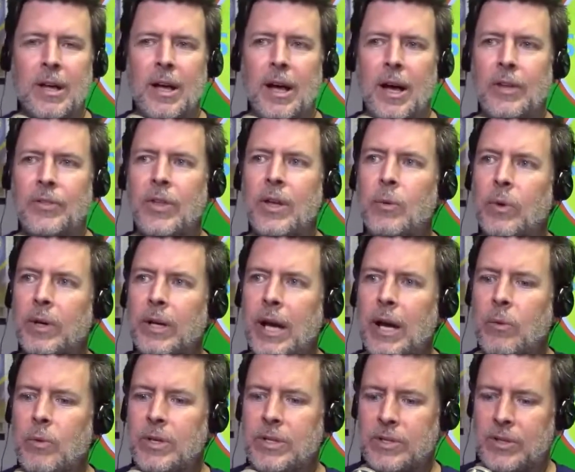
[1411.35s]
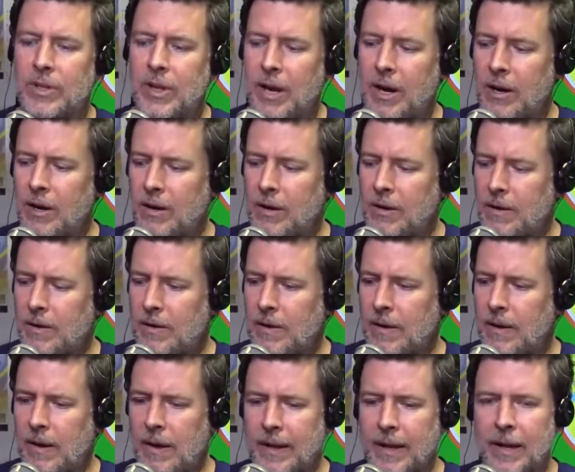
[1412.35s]
I think when I was there,
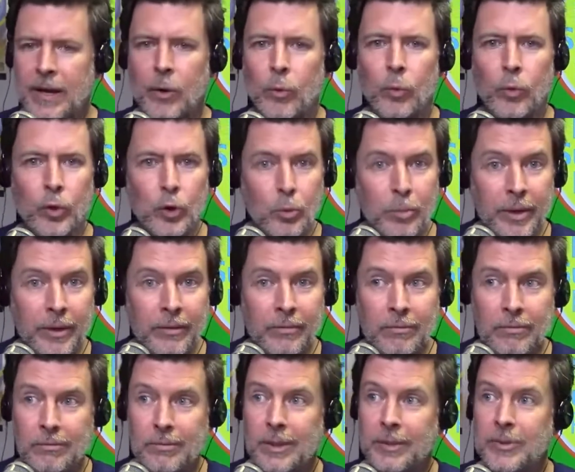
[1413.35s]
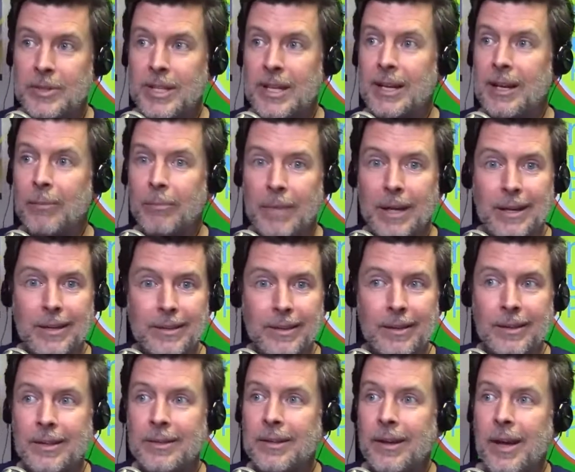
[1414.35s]
I got a Reuben. I was eating meat at
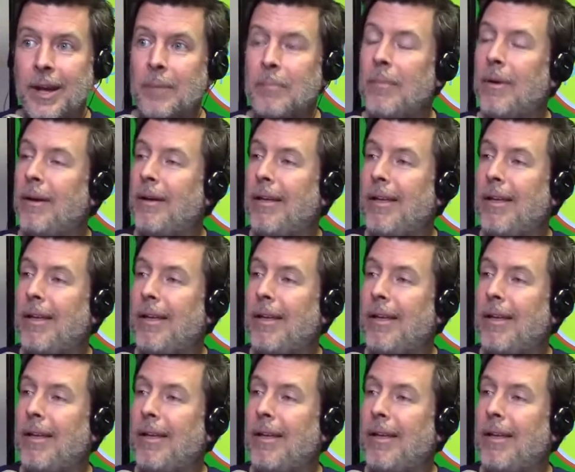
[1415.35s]
the time.